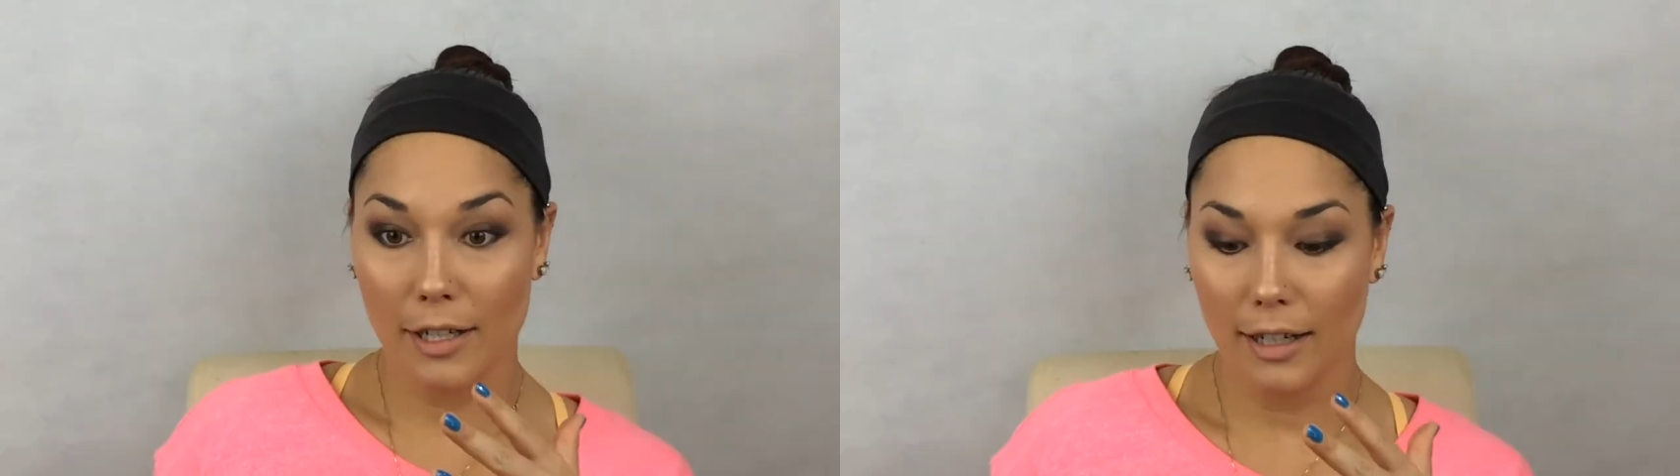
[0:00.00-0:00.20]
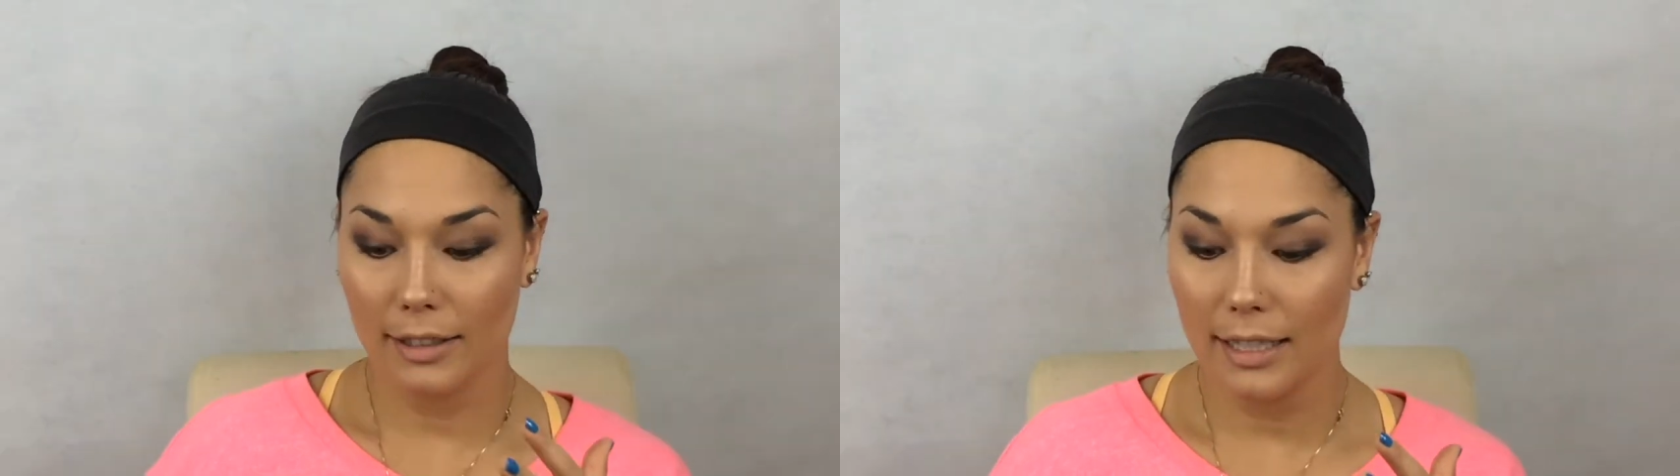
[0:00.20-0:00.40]

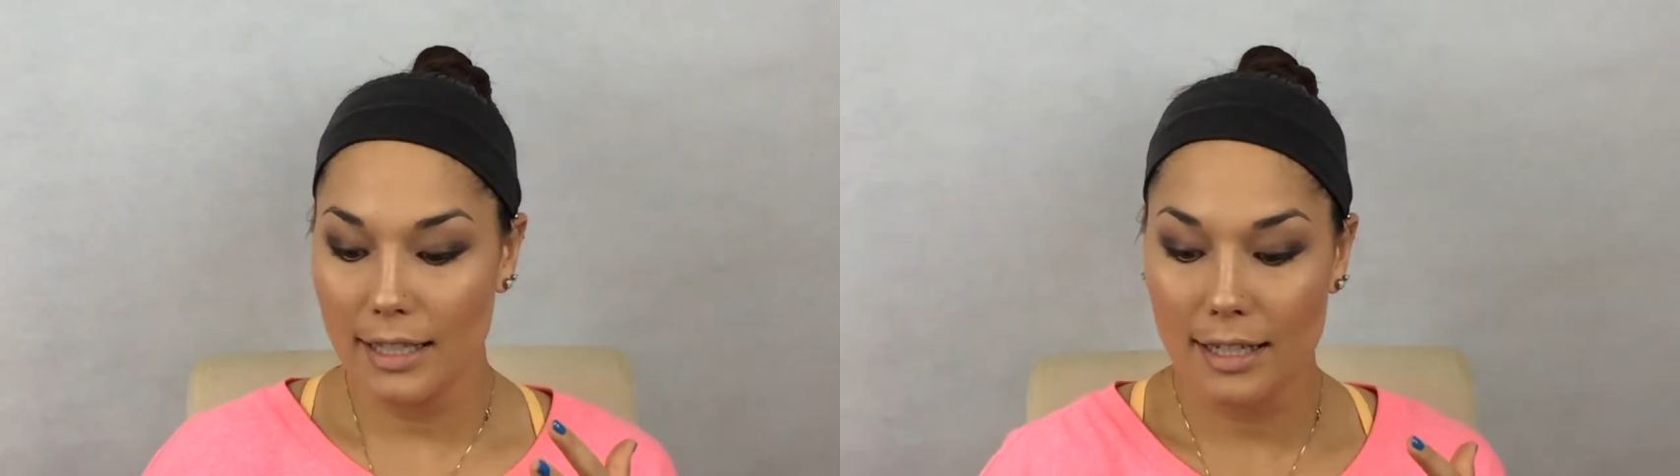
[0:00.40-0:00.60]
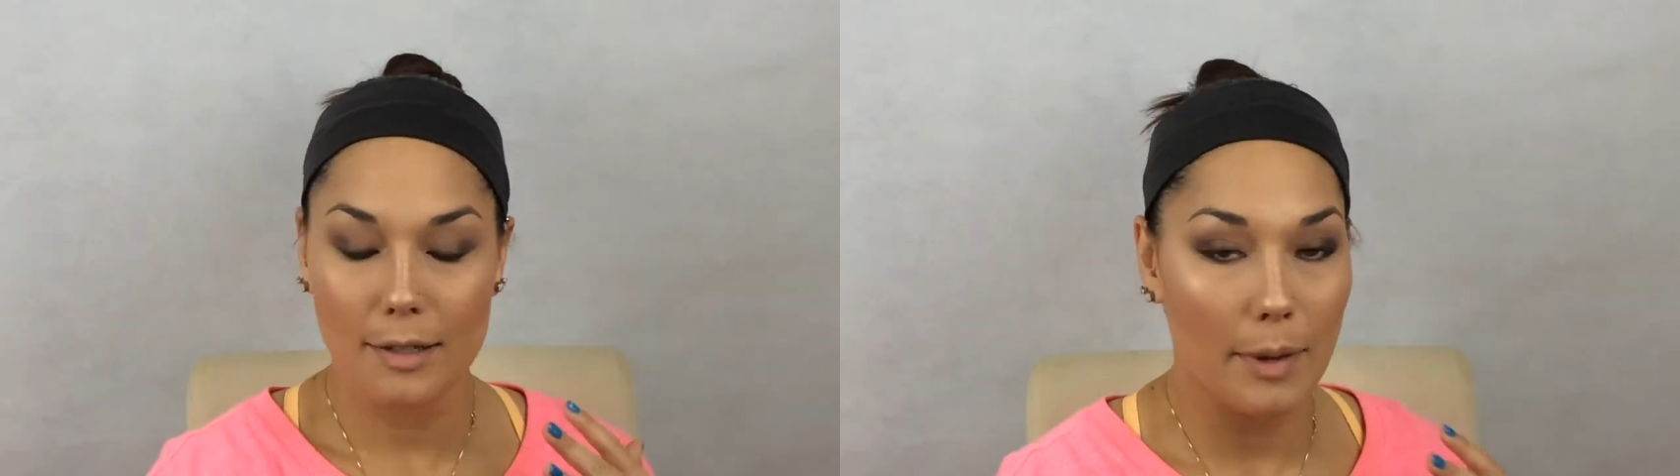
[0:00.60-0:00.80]
not
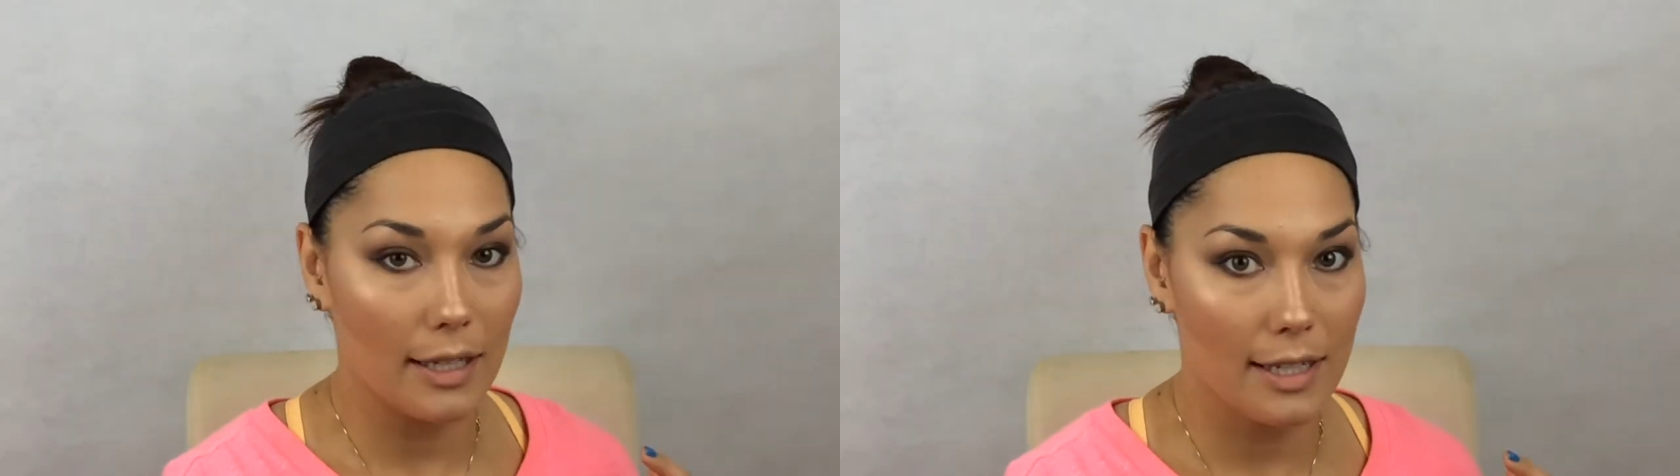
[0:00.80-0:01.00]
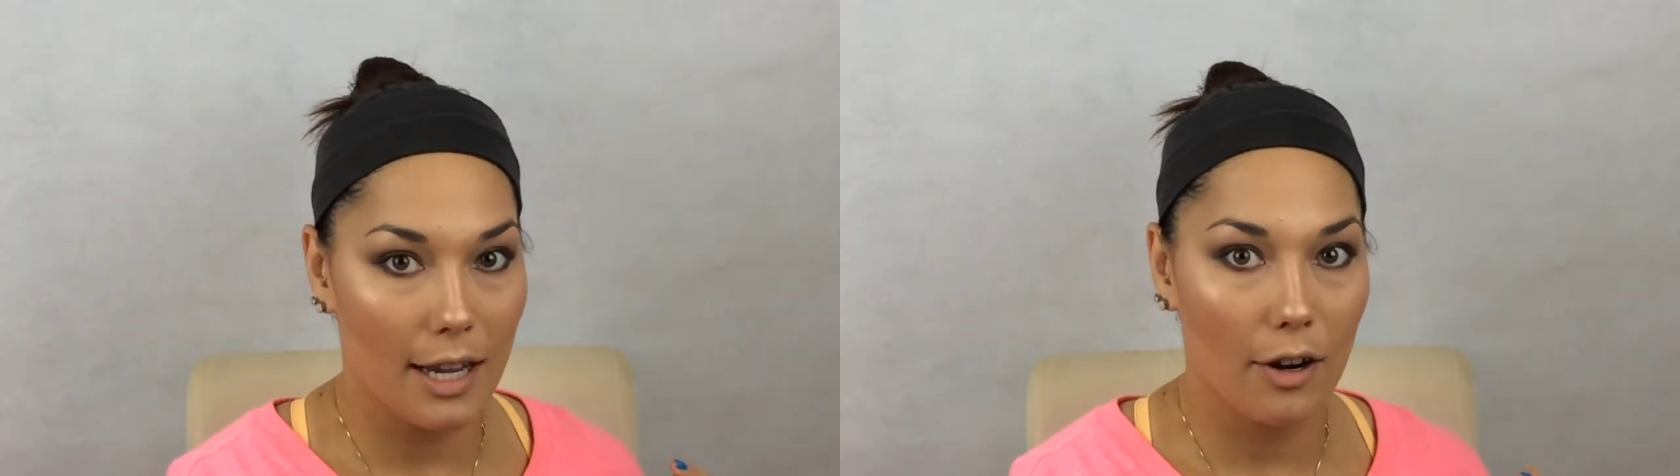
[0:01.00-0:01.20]
least is
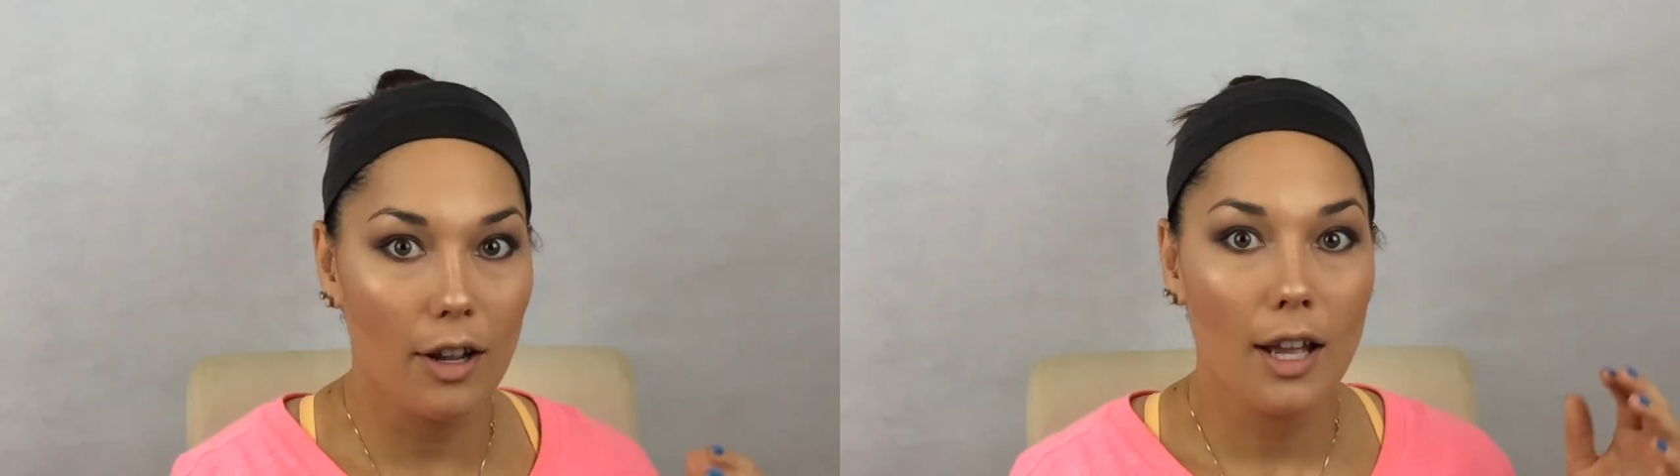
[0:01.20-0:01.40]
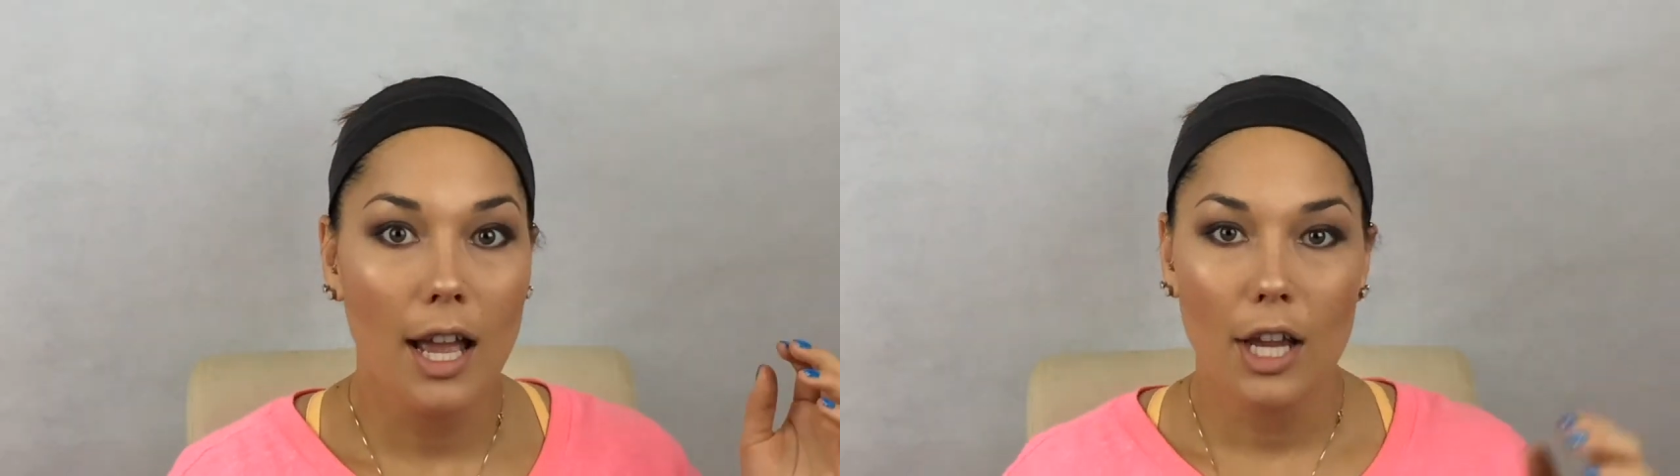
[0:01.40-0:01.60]
mascara.